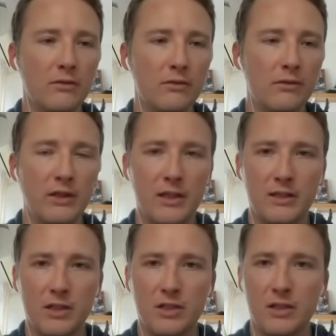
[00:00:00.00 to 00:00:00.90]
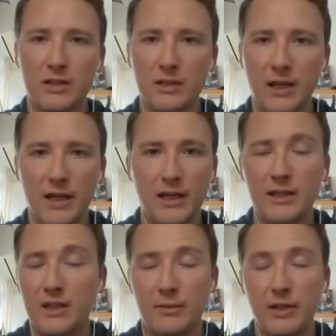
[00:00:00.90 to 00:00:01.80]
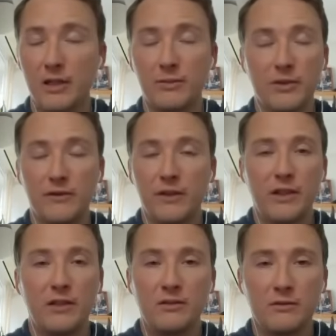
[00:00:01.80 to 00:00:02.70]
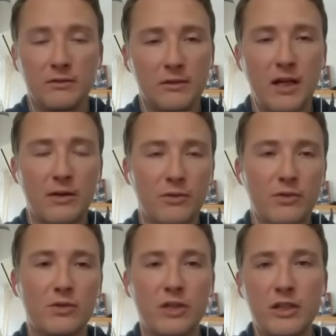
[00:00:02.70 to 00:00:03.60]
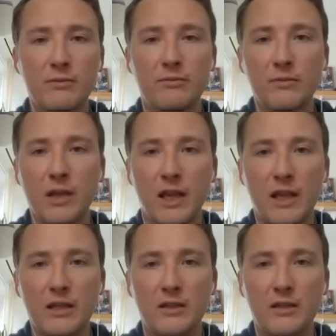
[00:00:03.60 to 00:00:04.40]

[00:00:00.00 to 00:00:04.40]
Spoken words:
realization is that anytime I upload a video, I will stream and